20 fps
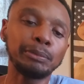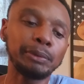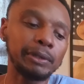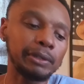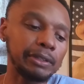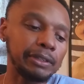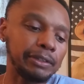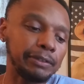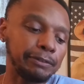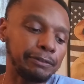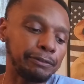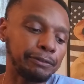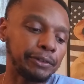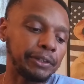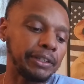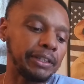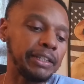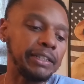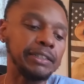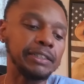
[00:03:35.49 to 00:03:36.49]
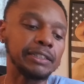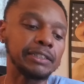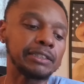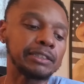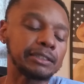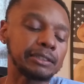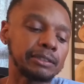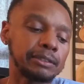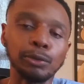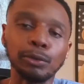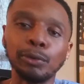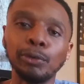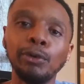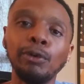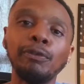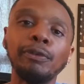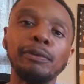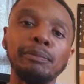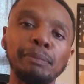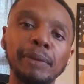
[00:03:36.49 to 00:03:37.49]
bit freely just
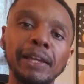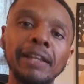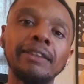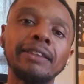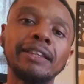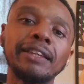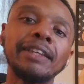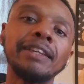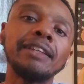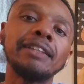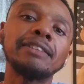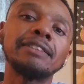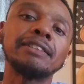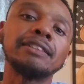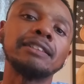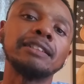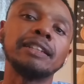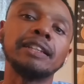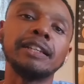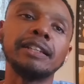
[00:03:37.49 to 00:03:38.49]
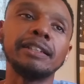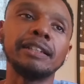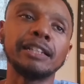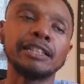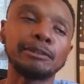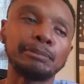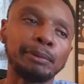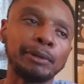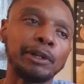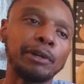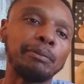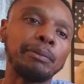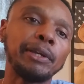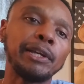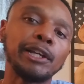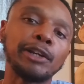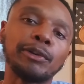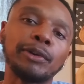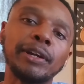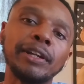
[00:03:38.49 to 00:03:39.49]
groove and make things and experiment
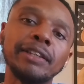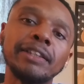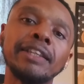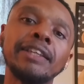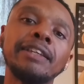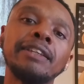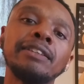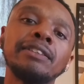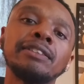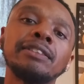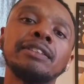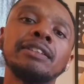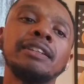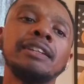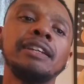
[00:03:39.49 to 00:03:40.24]
and create things,